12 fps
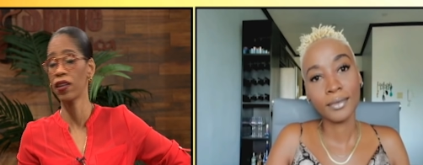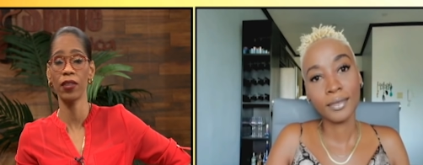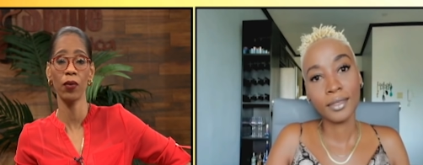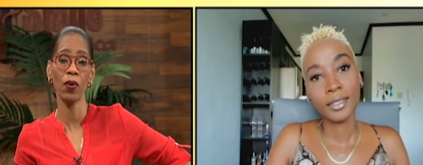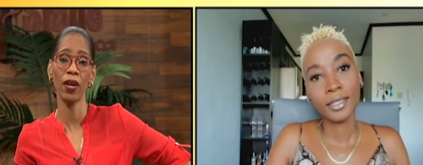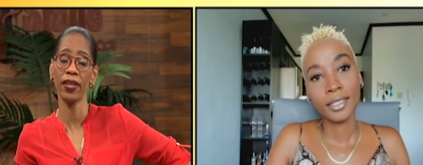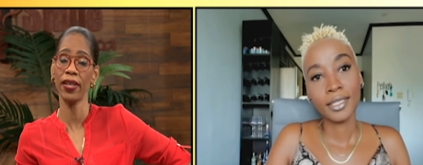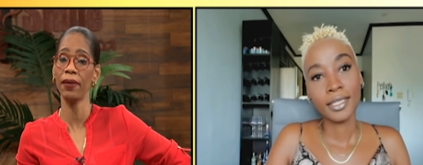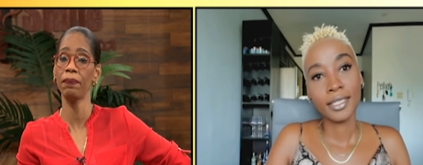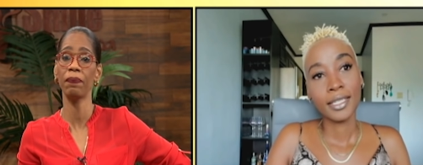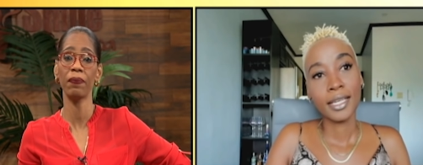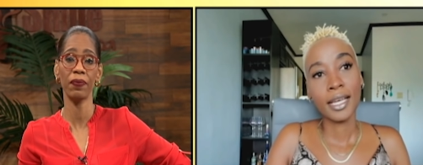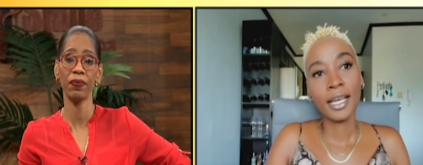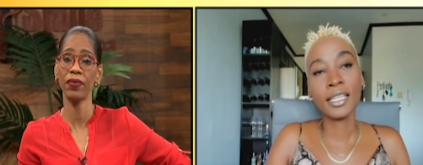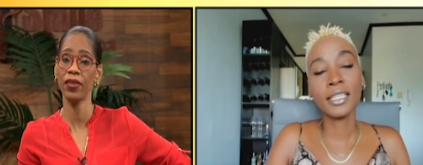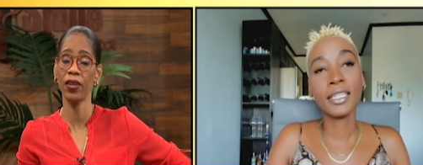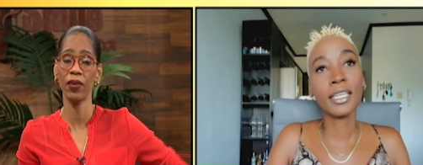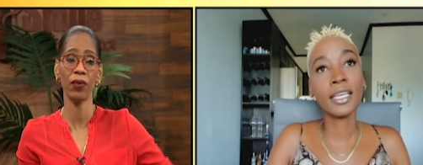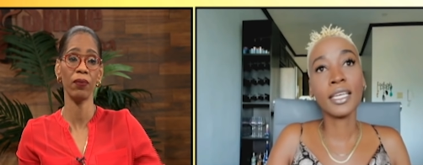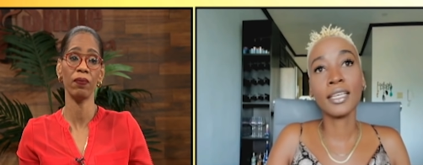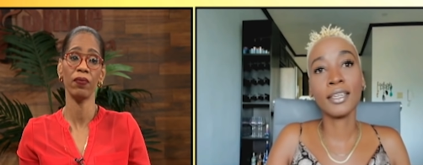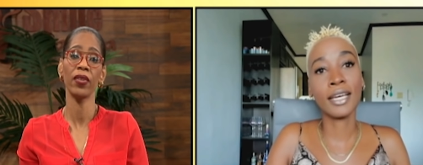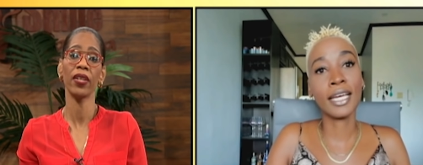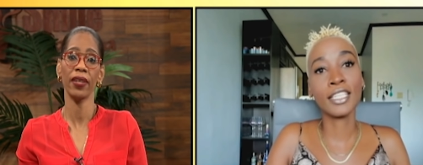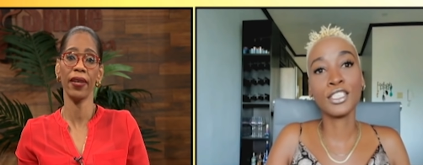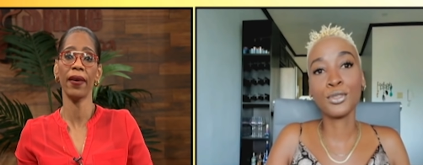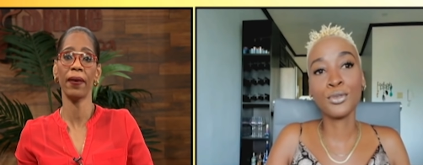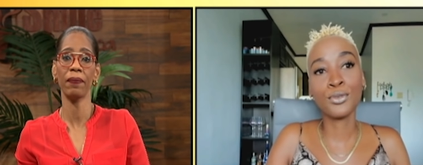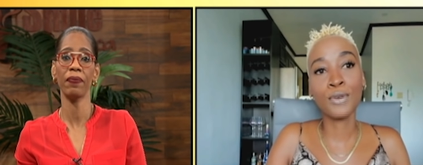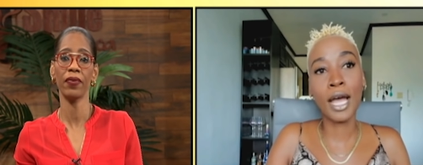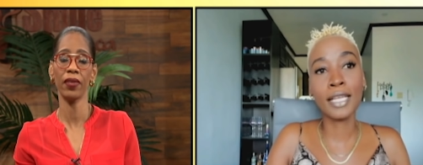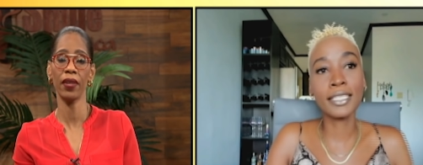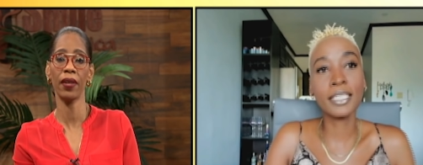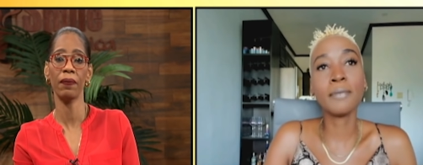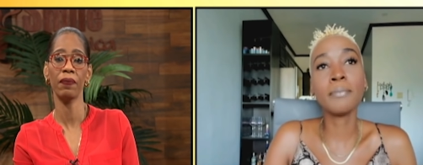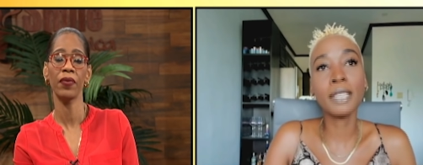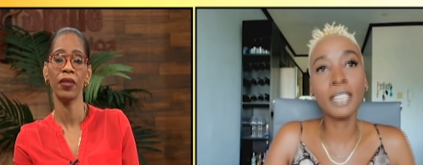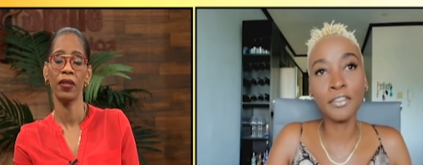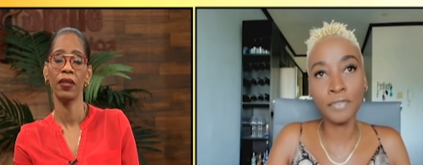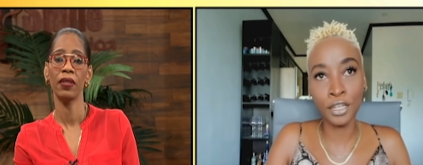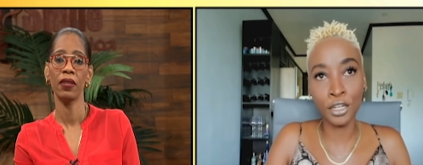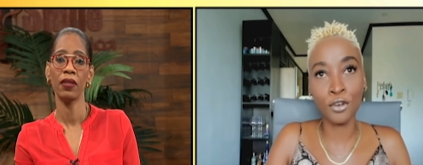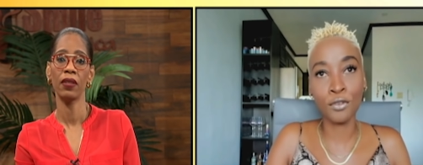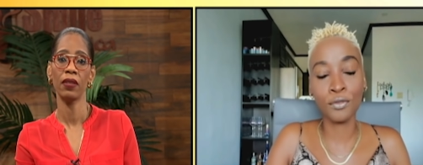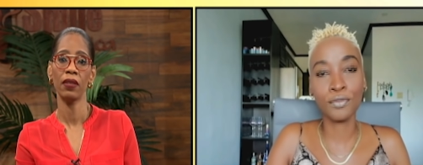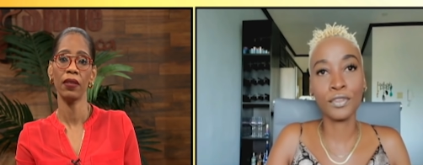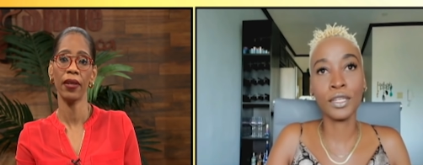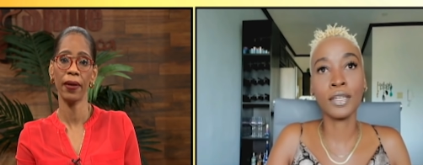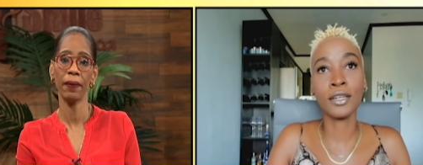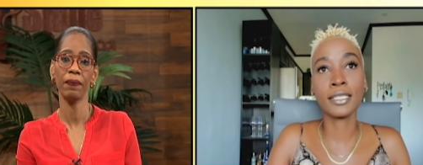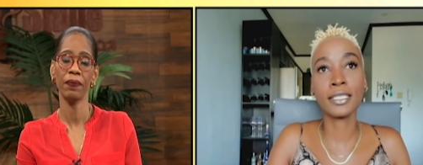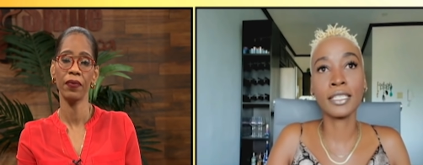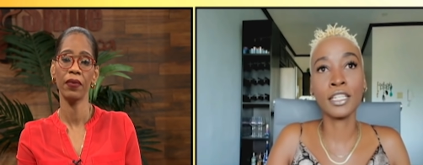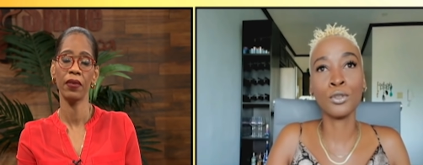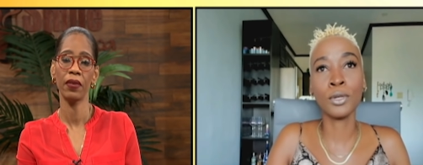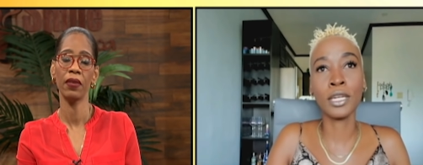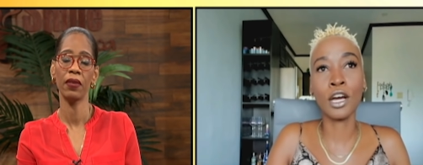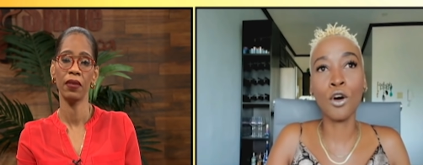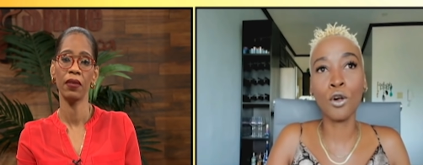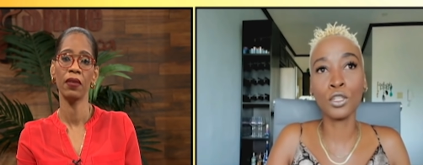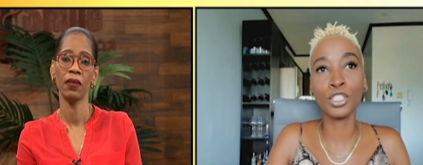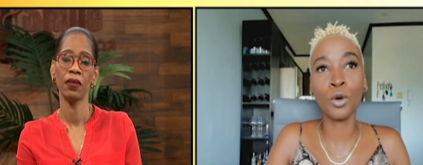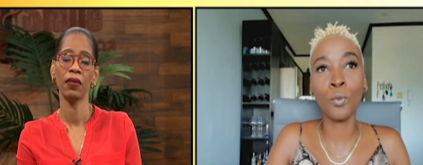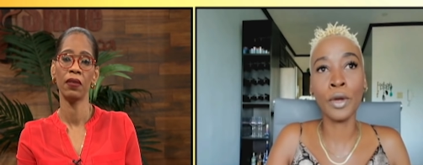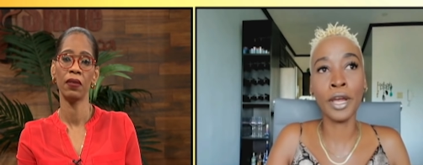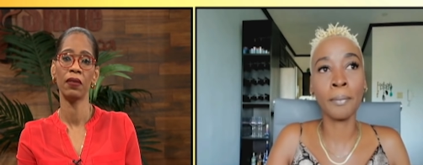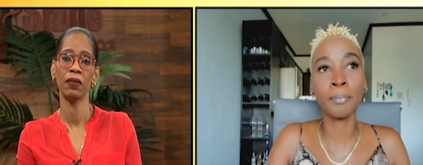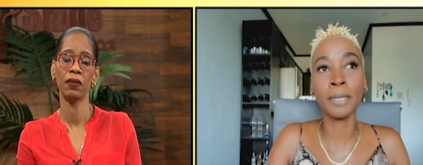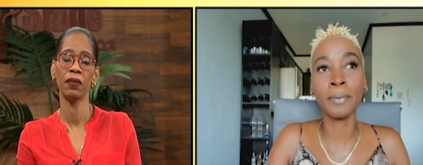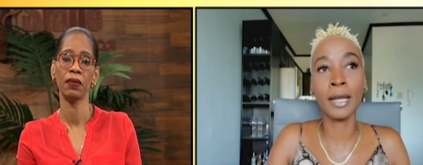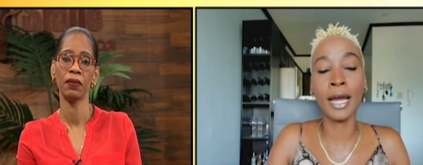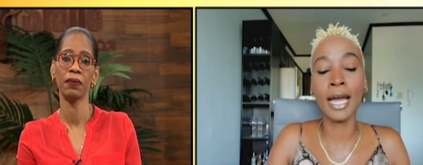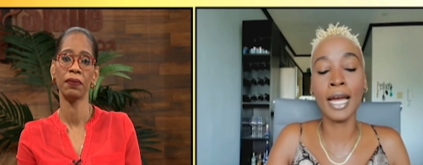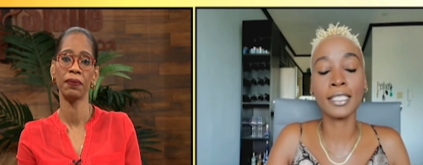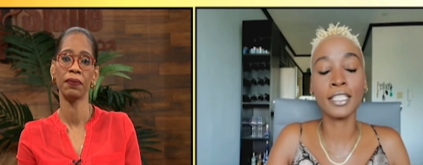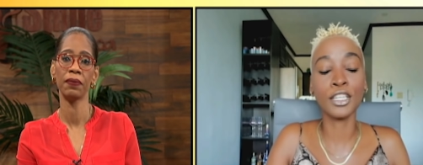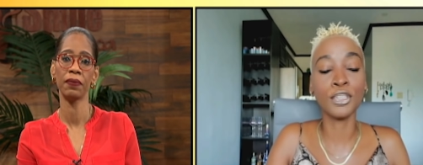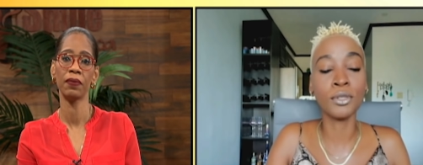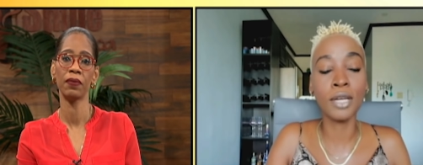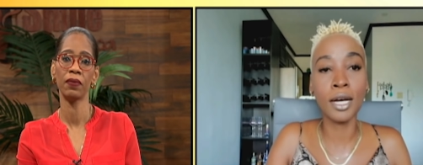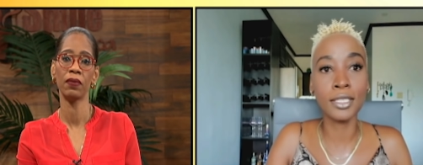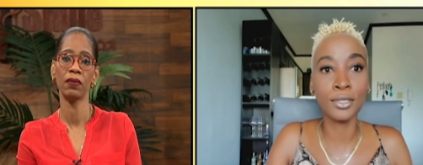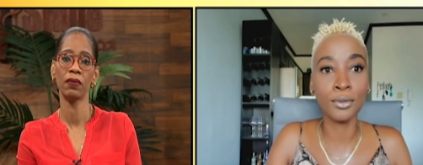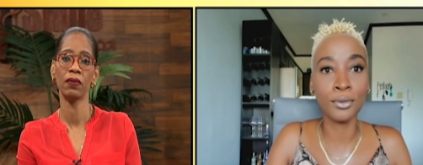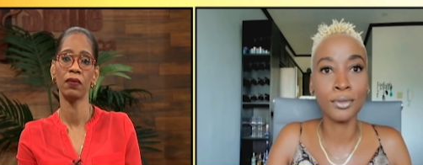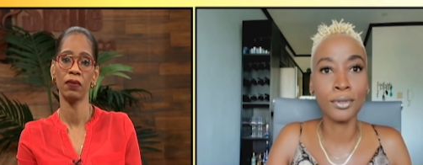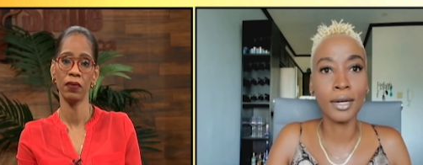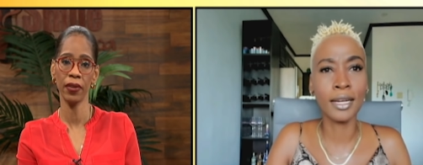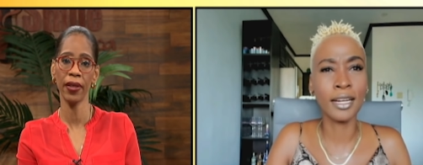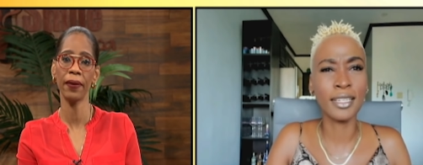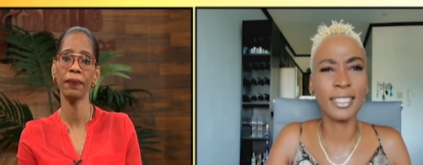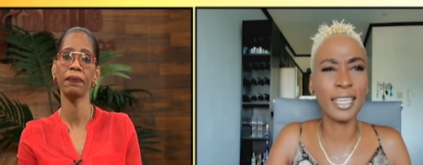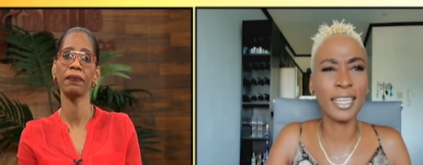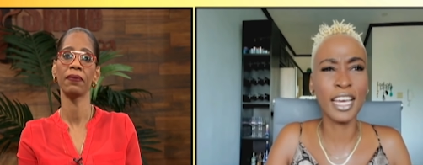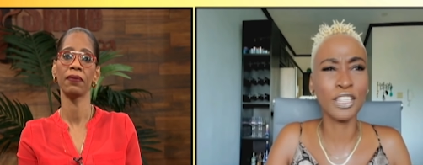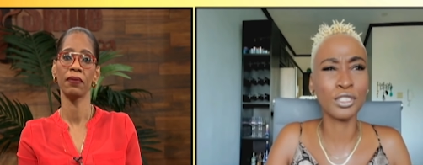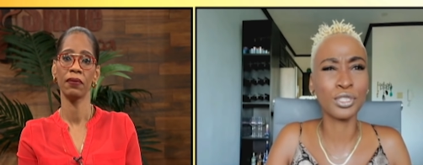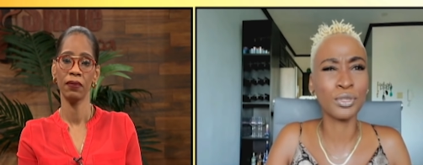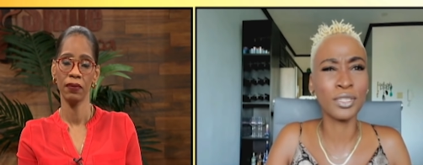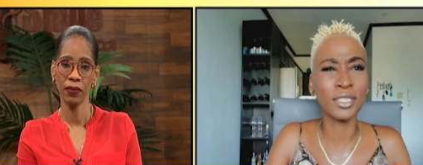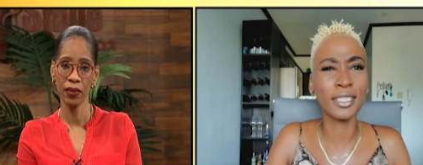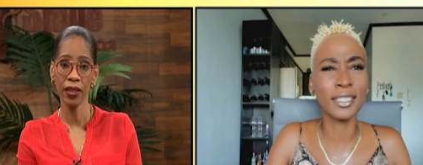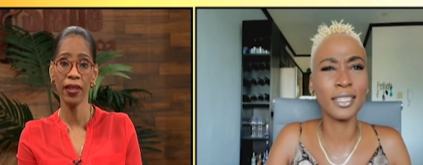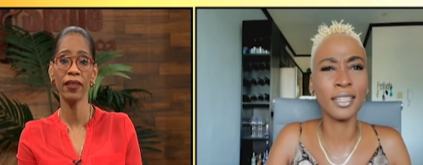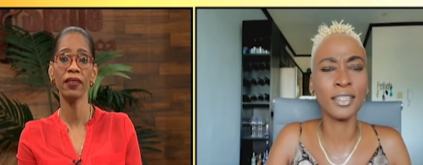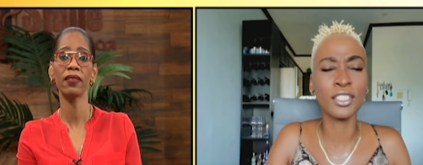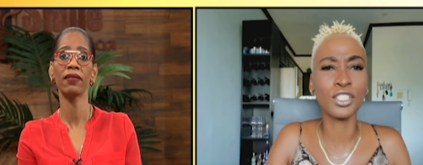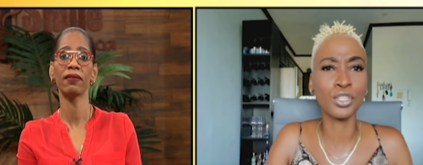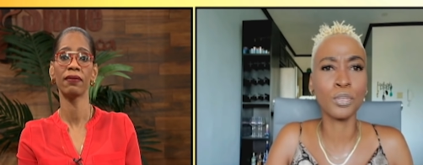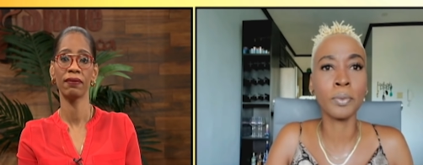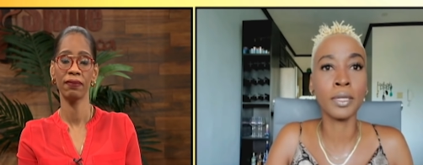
Speaker 1: You want the you know yeah. I, yeah, I still yeah. believe in it.
Speaker 2: you know I still do it. A culture where people are asking you not to and are saying that you should. Yes. You know it's stupid.